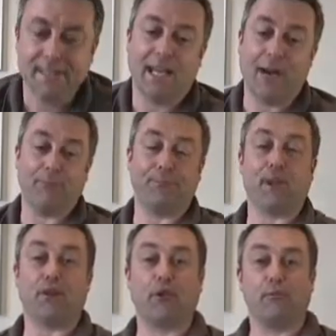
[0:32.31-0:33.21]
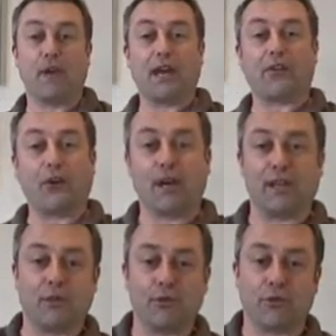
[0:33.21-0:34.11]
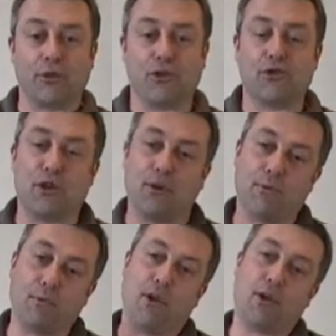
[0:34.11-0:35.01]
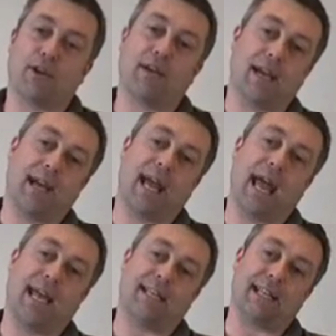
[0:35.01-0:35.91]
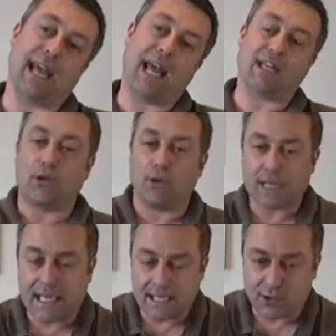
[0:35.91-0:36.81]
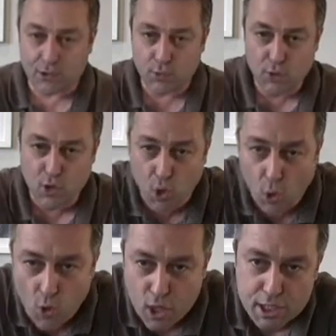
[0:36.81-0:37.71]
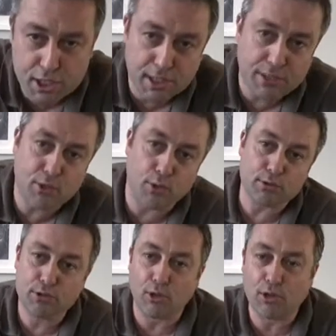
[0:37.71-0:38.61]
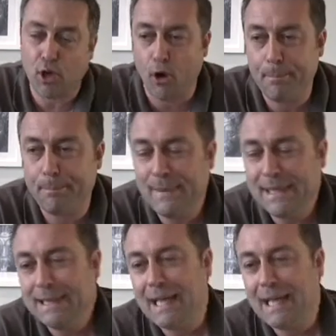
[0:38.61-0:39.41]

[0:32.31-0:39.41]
Now, some exciting news. I've got to work and add content to Corked, corked.com,